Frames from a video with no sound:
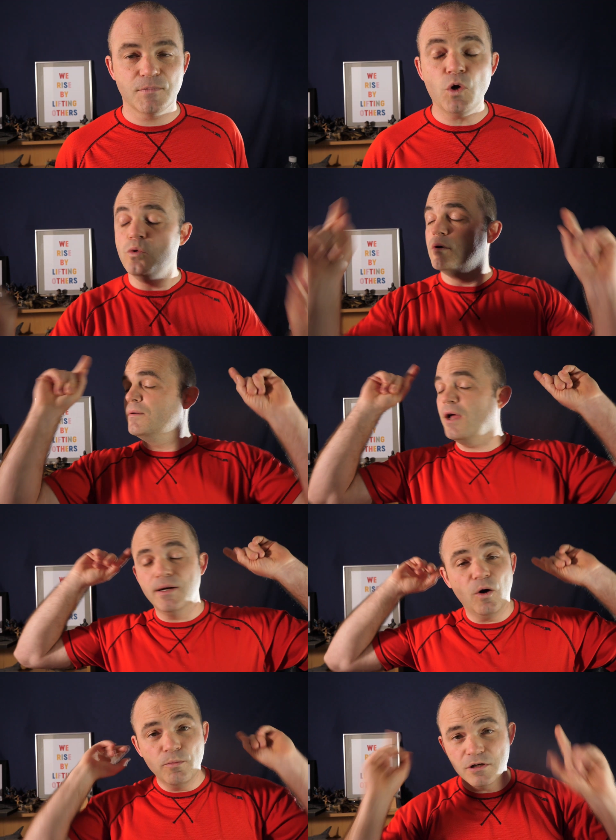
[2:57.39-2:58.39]
Oh,
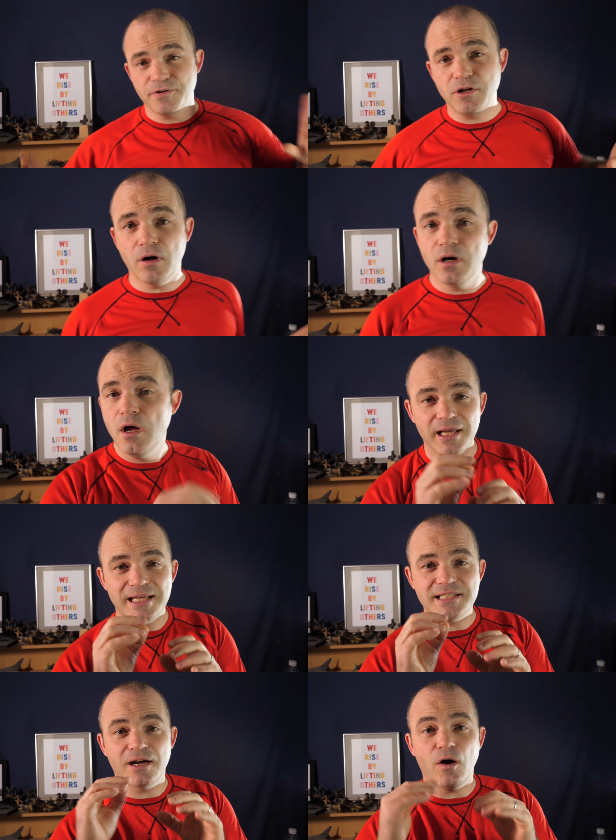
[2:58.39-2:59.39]
and I almost forgot,
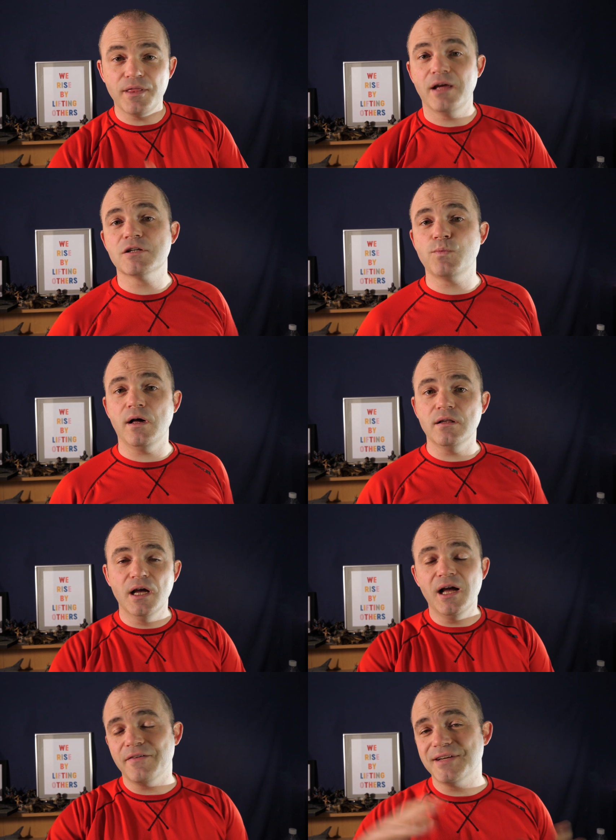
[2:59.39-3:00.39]
is that on there as well,
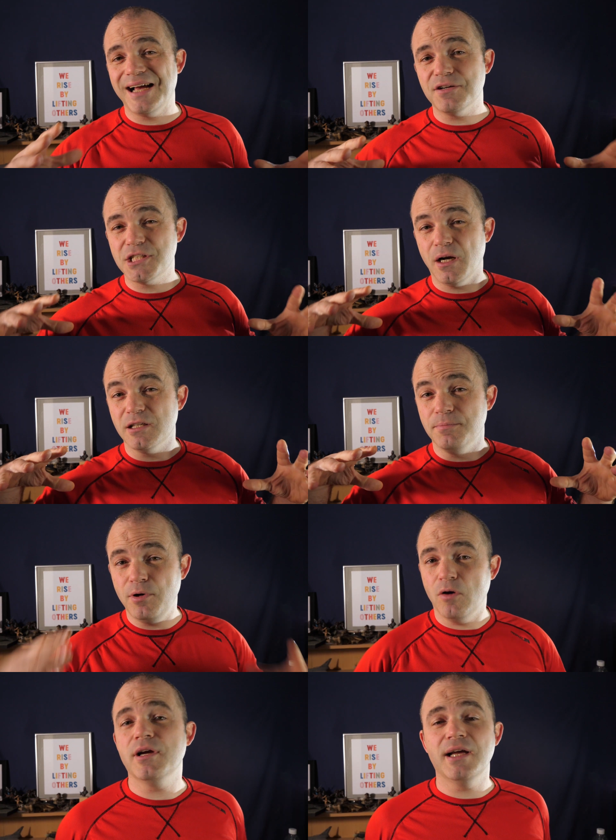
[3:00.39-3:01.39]
I've now started a
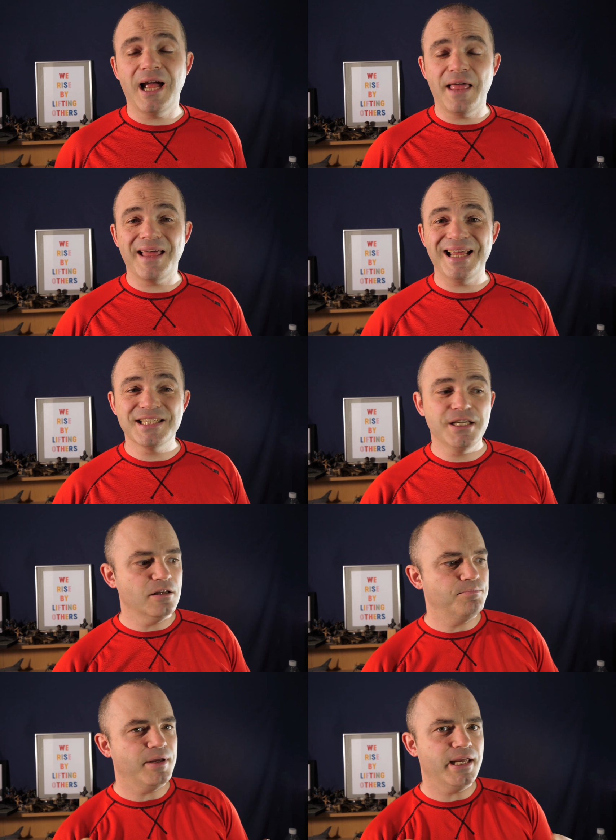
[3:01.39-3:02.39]
blog, and that is
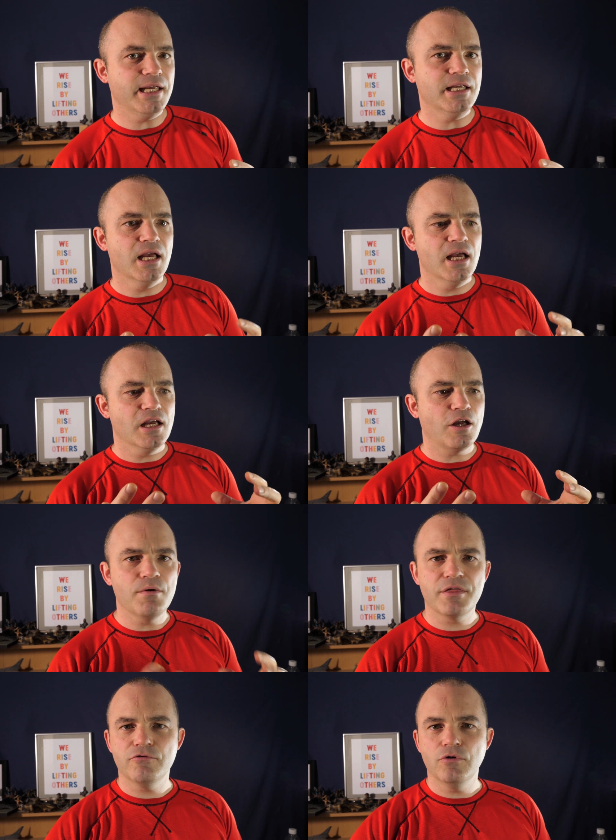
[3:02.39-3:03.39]
going to be
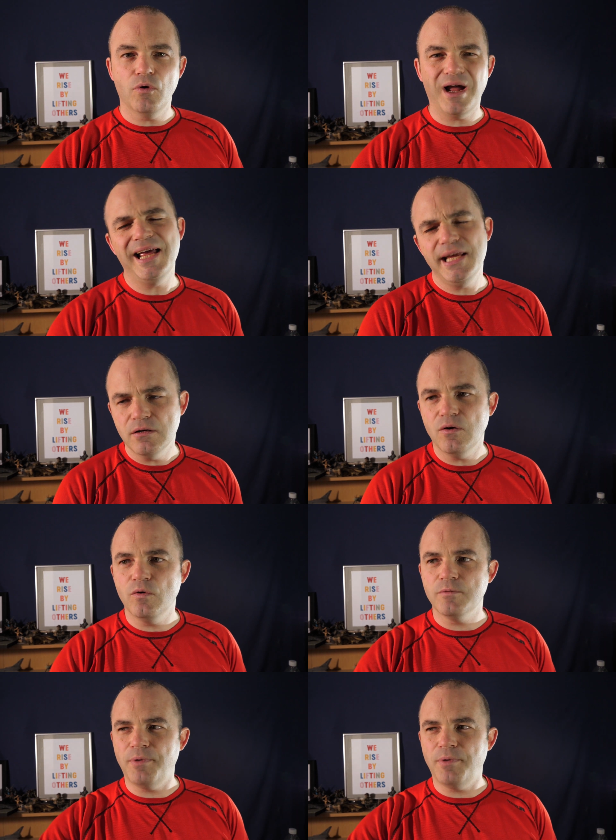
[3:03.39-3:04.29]
going through all the